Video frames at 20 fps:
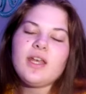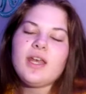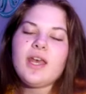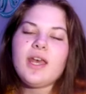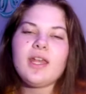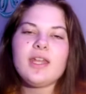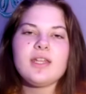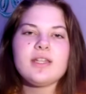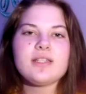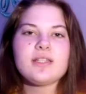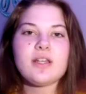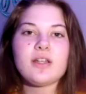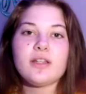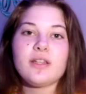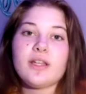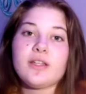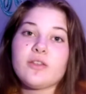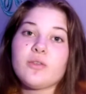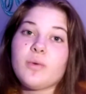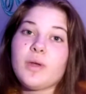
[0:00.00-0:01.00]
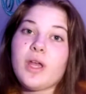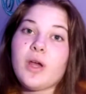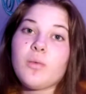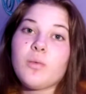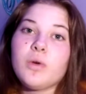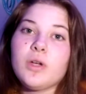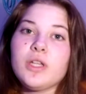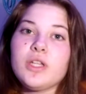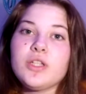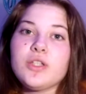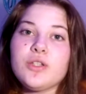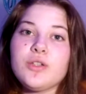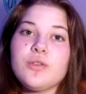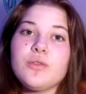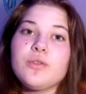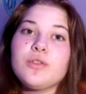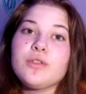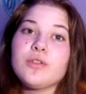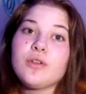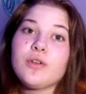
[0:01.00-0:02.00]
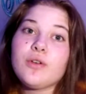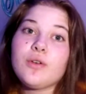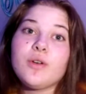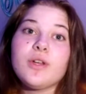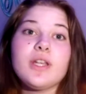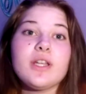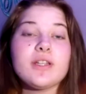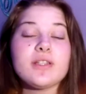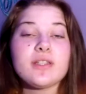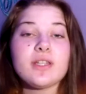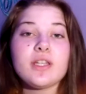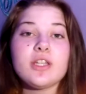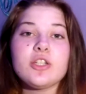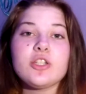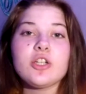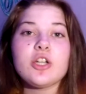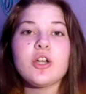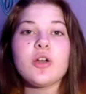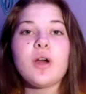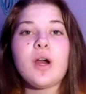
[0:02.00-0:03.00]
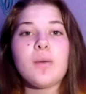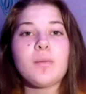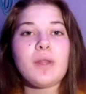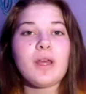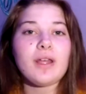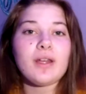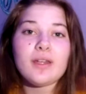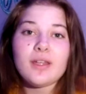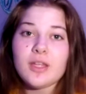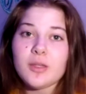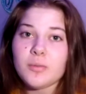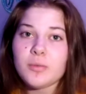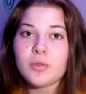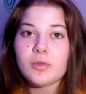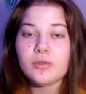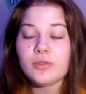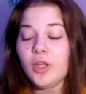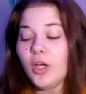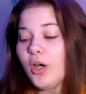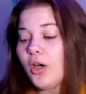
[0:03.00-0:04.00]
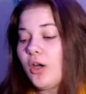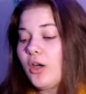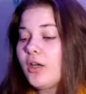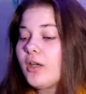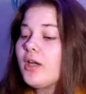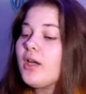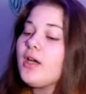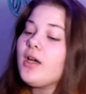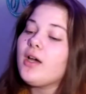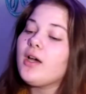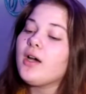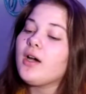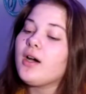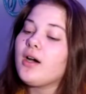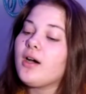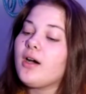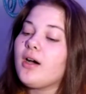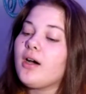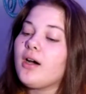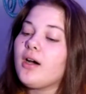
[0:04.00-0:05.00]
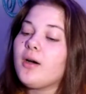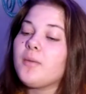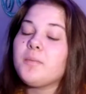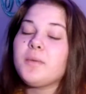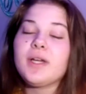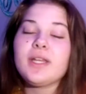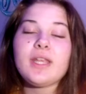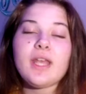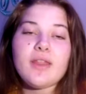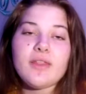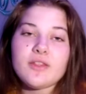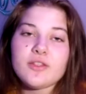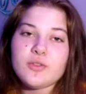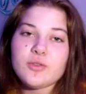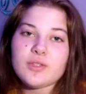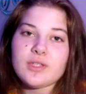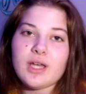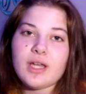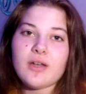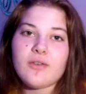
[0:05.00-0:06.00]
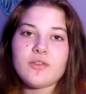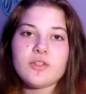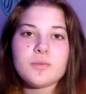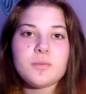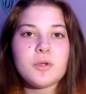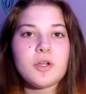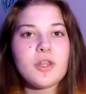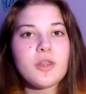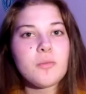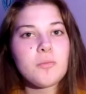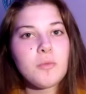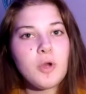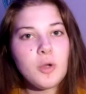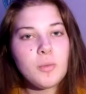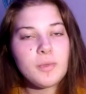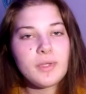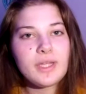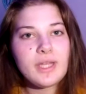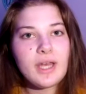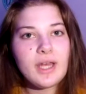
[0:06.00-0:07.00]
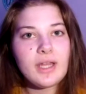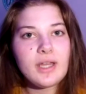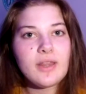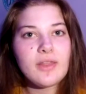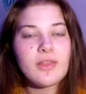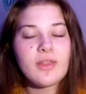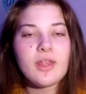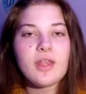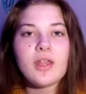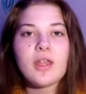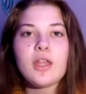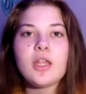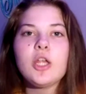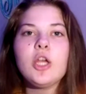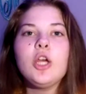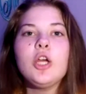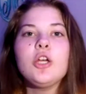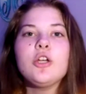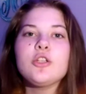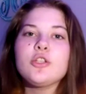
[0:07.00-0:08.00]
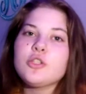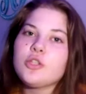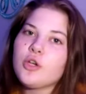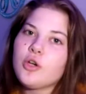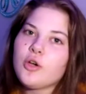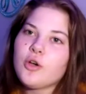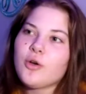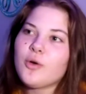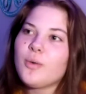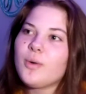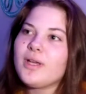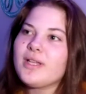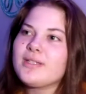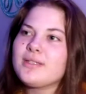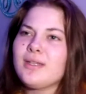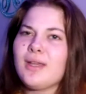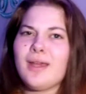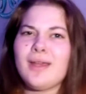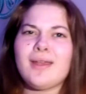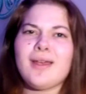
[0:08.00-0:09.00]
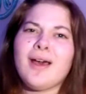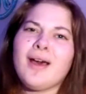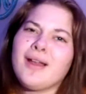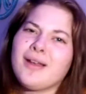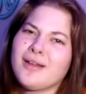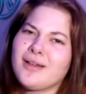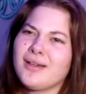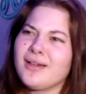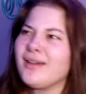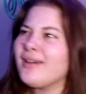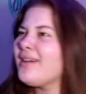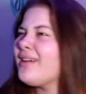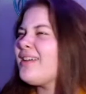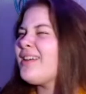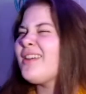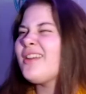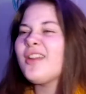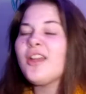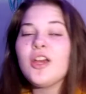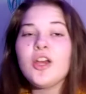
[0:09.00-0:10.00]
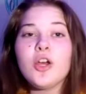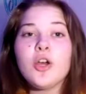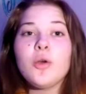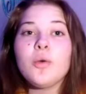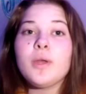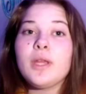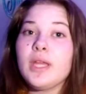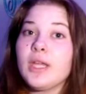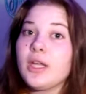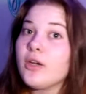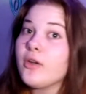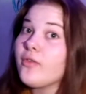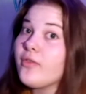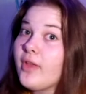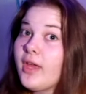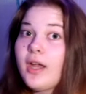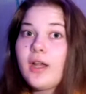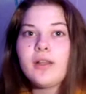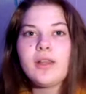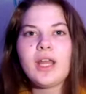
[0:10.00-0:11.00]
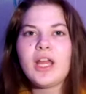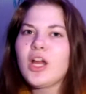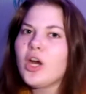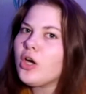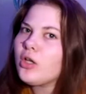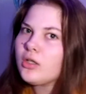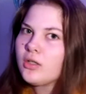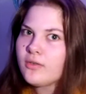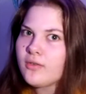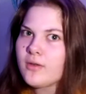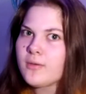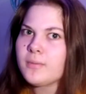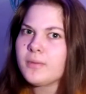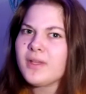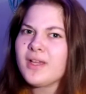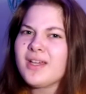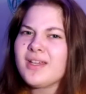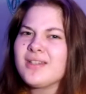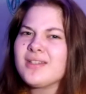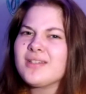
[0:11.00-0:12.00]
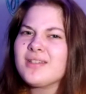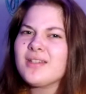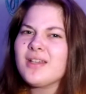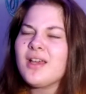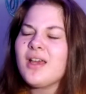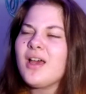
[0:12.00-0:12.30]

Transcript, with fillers: it didn't sound like the way I wanted to, so here's the intro. I'm not going to keep you long. Um, but yeah, this was kind of a spur of the moment kind of thing, so it's like kind of, you know, here, there, like all over the place,